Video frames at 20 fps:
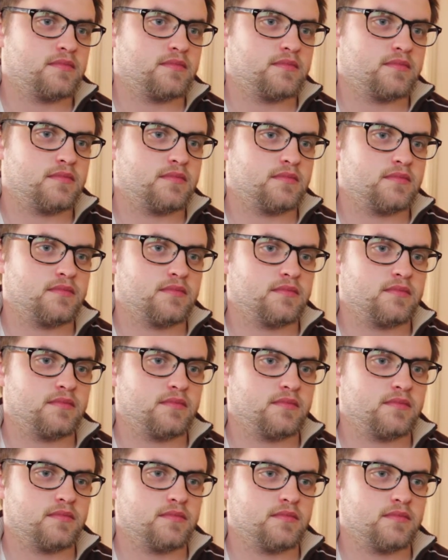
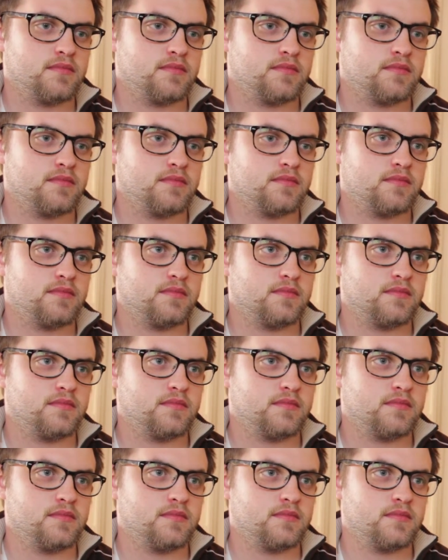
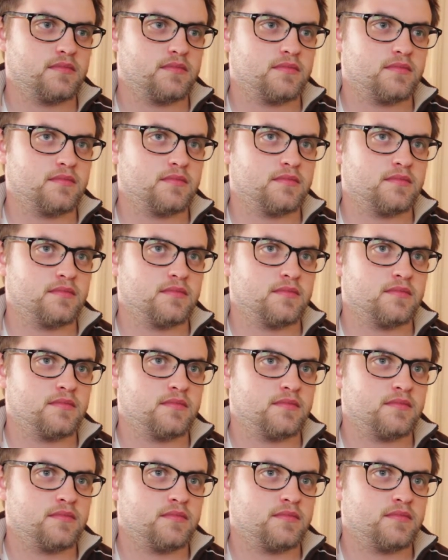
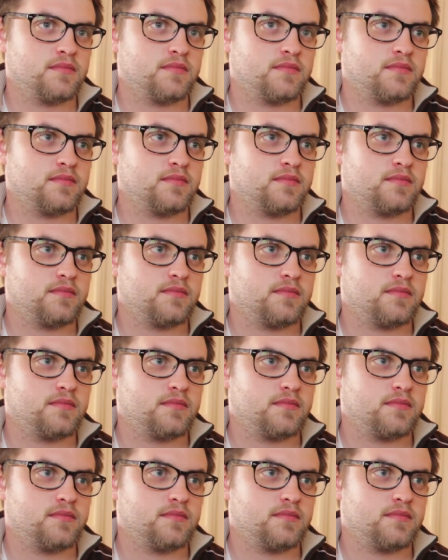
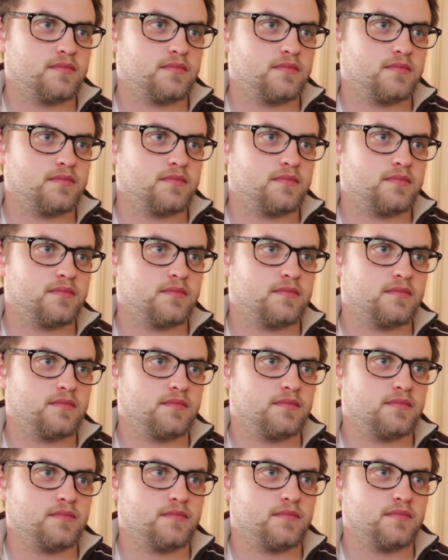The person shown says nothing.